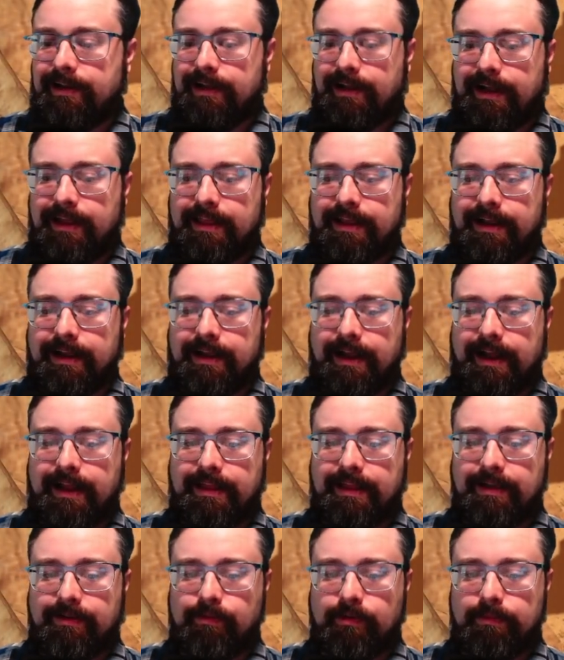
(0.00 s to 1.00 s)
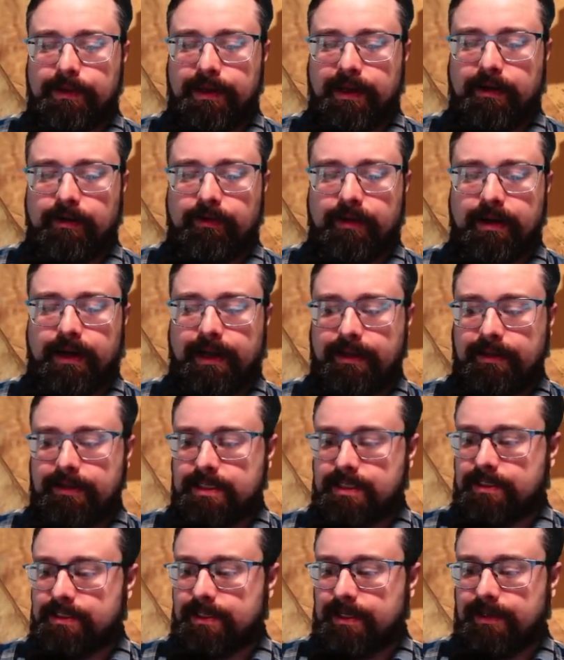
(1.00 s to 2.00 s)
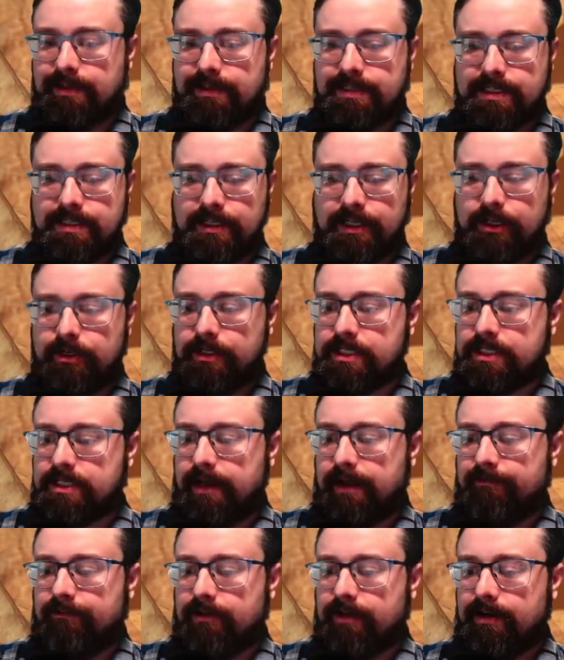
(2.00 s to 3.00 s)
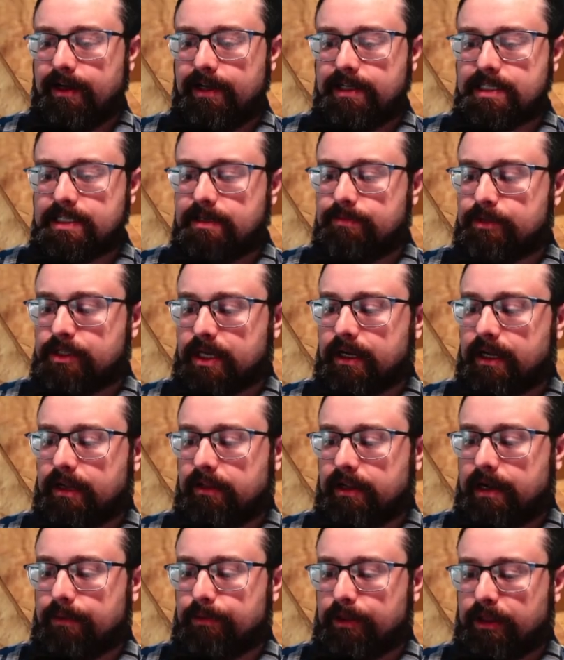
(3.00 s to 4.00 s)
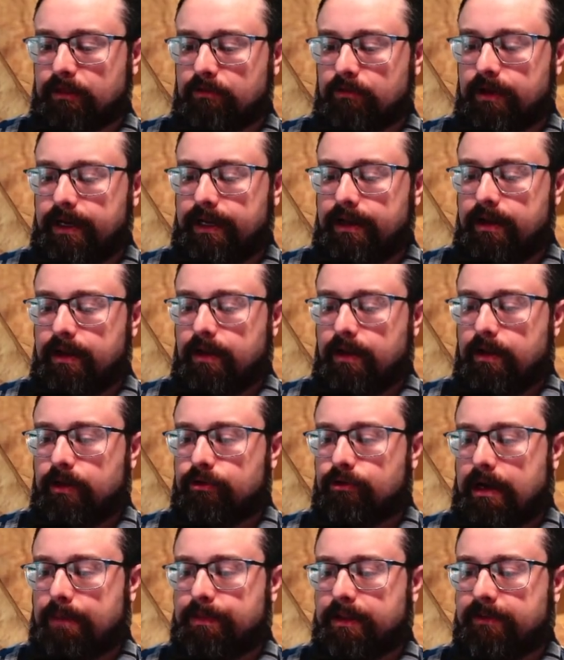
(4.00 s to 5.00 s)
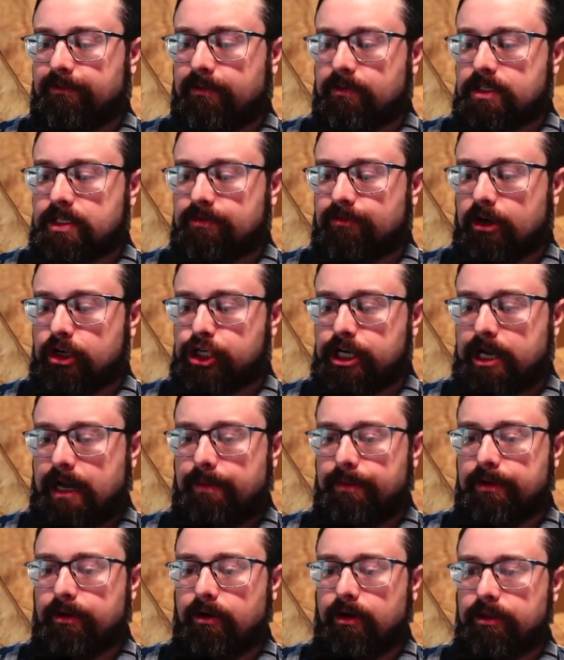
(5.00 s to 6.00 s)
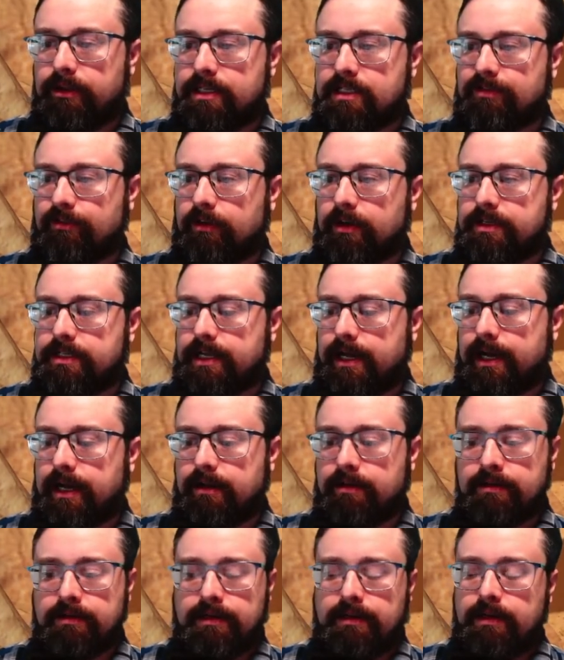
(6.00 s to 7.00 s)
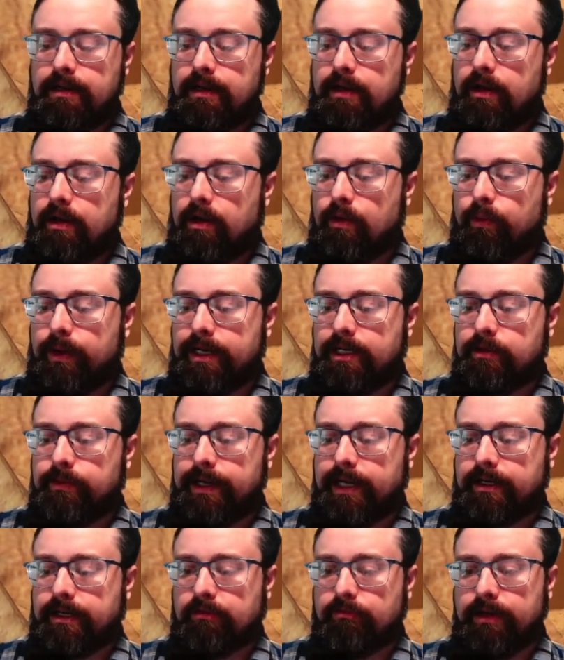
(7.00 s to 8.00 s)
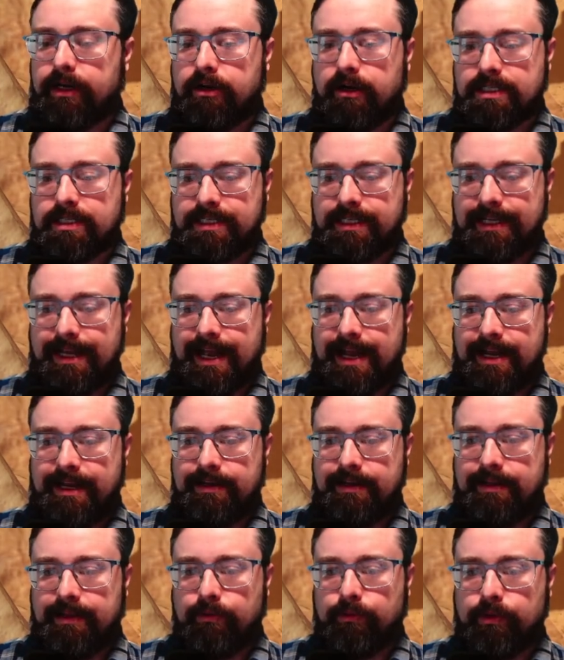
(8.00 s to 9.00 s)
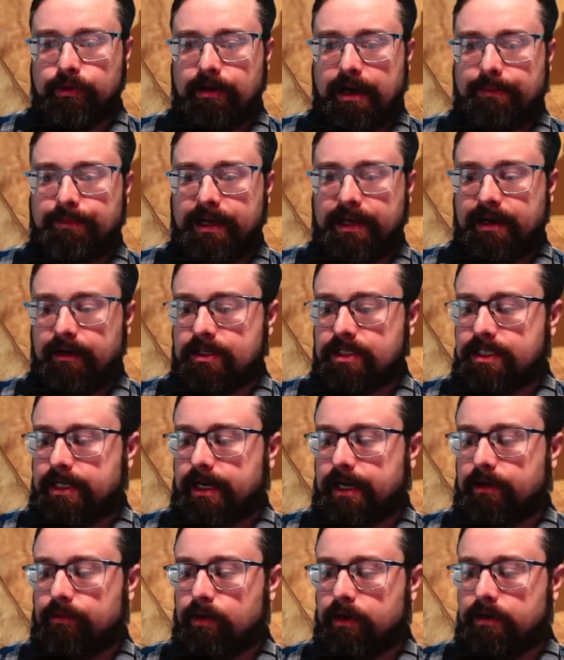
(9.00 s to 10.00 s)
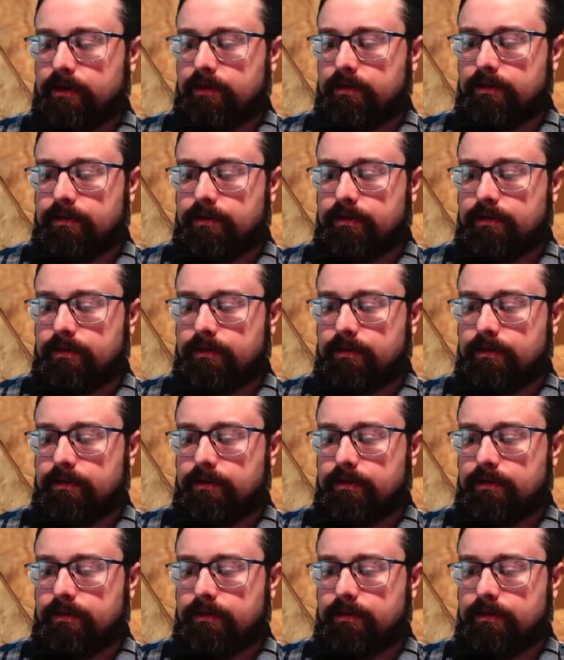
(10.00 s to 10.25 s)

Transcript: think we'll be okay. This is a good sign for us. I'm just going to click up to 3, drop in the first of our Shaman on this front tile. Wait until we get to 3 cost again, and then we'll drop in our second one.